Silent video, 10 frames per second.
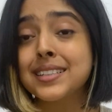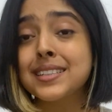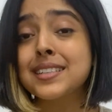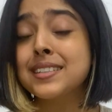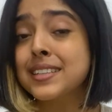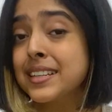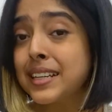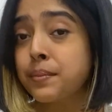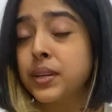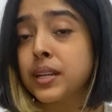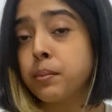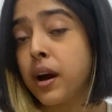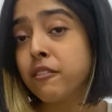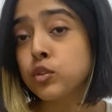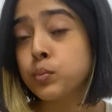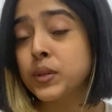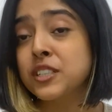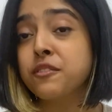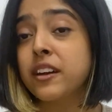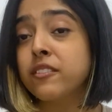consistently been above
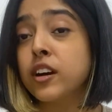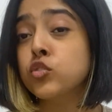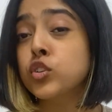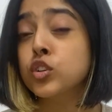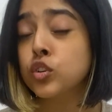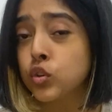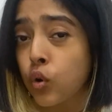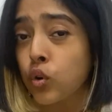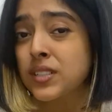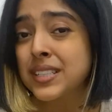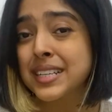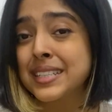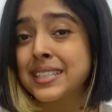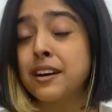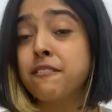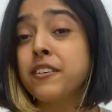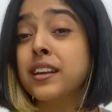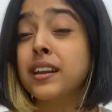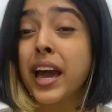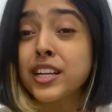Rs 500 crore since the
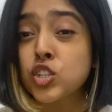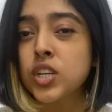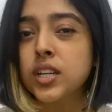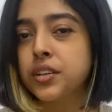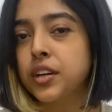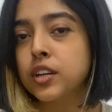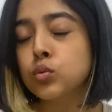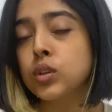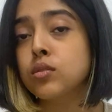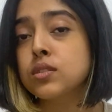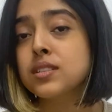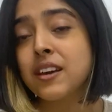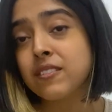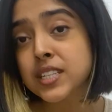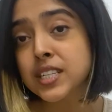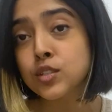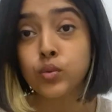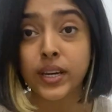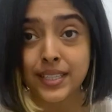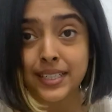financial year
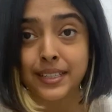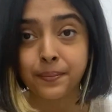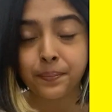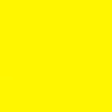2017-18.